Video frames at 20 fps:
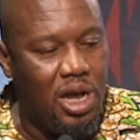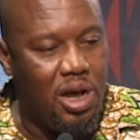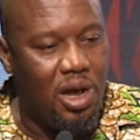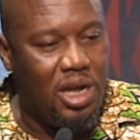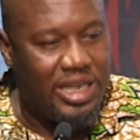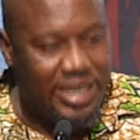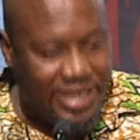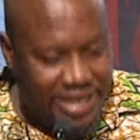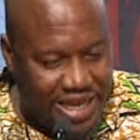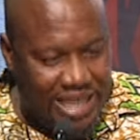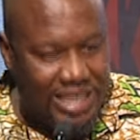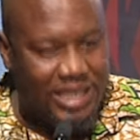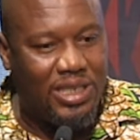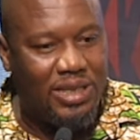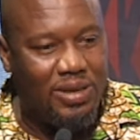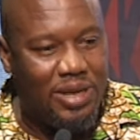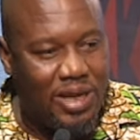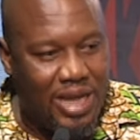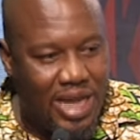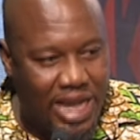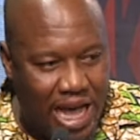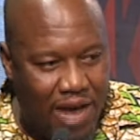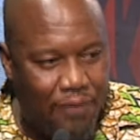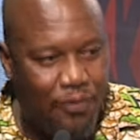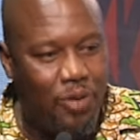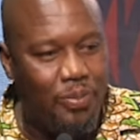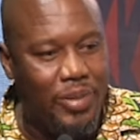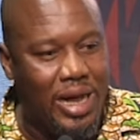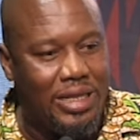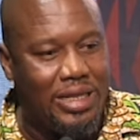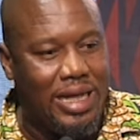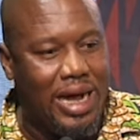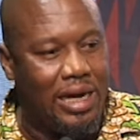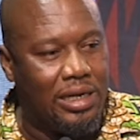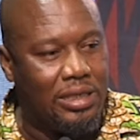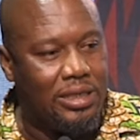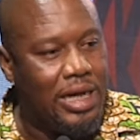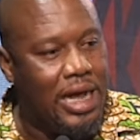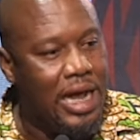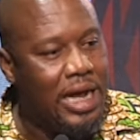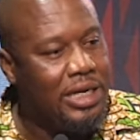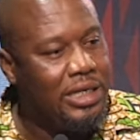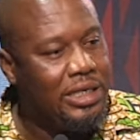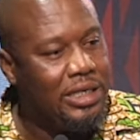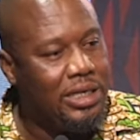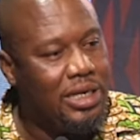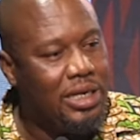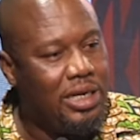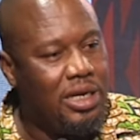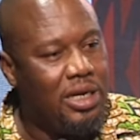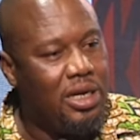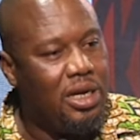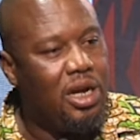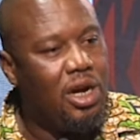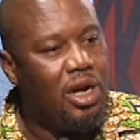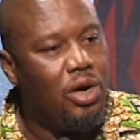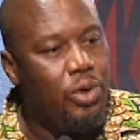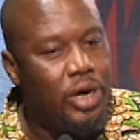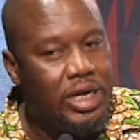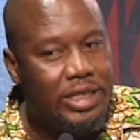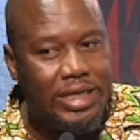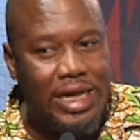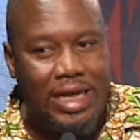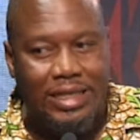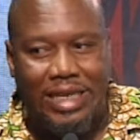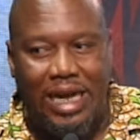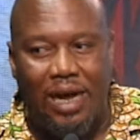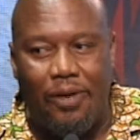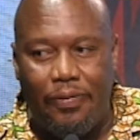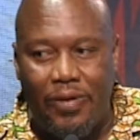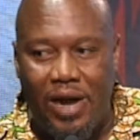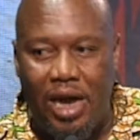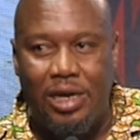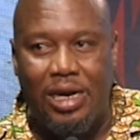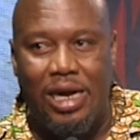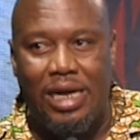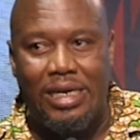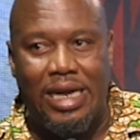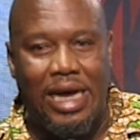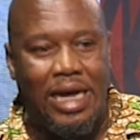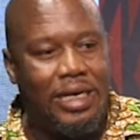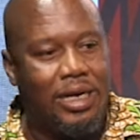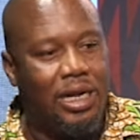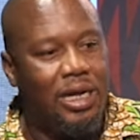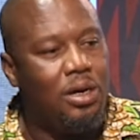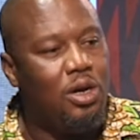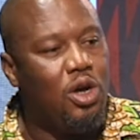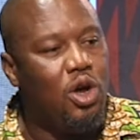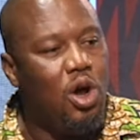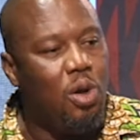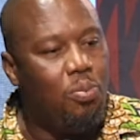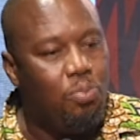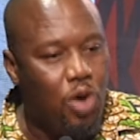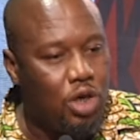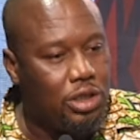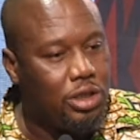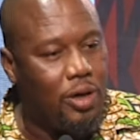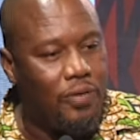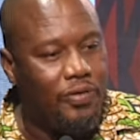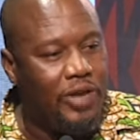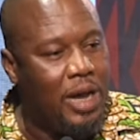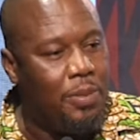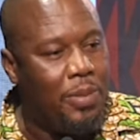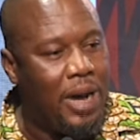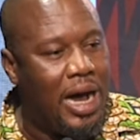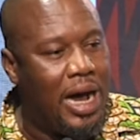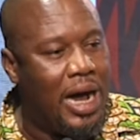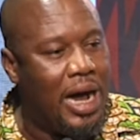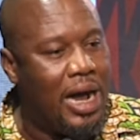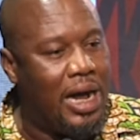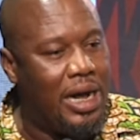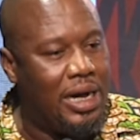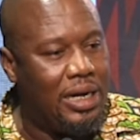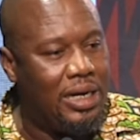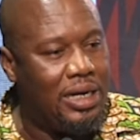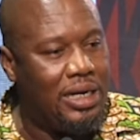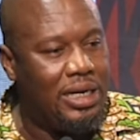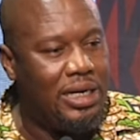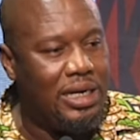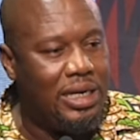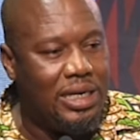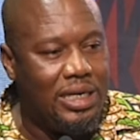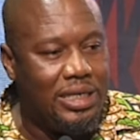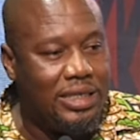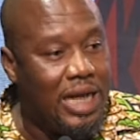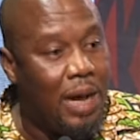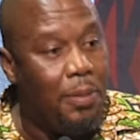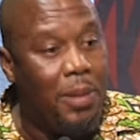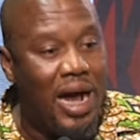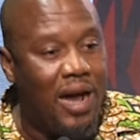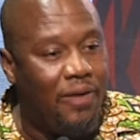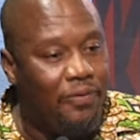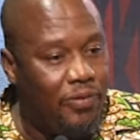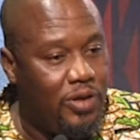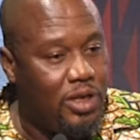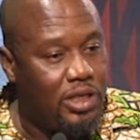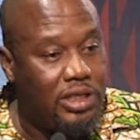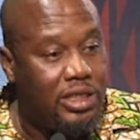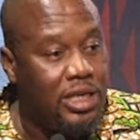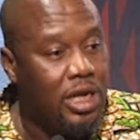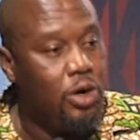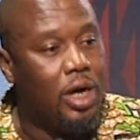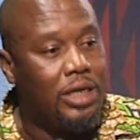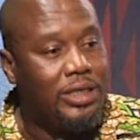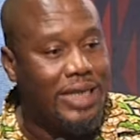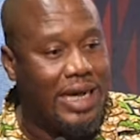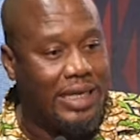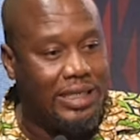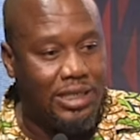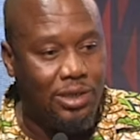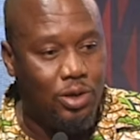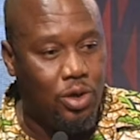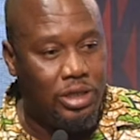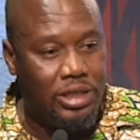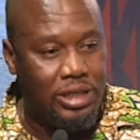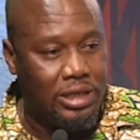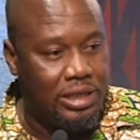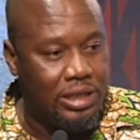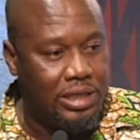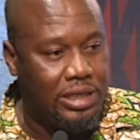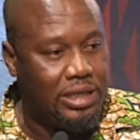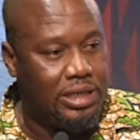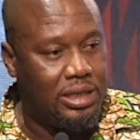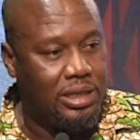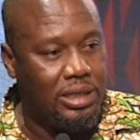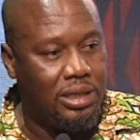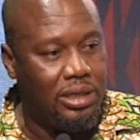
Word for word: These heavy metals, and research have found out that most of them are some have serious carcinogens.